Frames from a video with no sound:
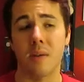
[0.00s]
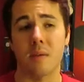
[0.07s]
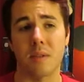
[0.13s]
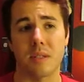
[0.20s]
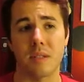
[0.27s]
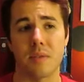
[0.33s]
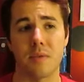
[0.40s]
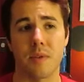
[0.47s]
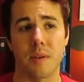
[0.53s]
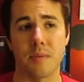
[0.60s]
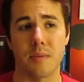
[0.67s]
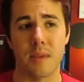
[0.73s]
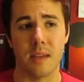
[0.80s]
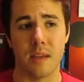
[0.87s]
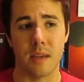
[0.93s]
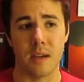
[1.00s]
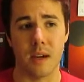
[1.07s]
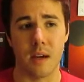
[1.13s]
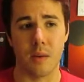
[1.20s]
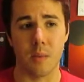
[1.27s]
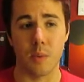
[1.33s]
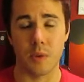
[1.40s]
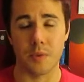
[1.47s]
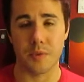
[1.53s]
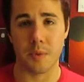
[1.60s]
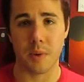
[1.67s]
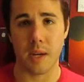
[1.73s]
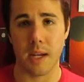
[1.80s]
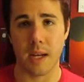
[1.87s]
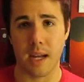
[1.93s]
which is from the uh, Wolf's
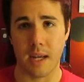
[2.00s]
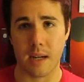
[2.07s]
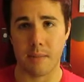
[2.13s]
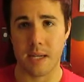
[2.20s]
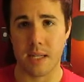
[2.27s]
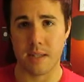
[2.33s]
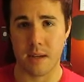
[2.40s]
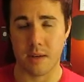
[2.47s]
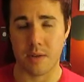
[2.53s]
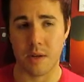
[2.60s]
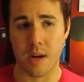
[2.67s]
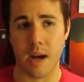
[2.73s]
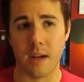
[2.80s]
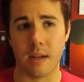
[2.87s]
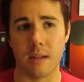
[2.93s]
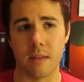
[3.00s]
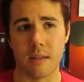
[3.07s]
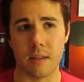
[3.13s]
Rain anime soundtrack.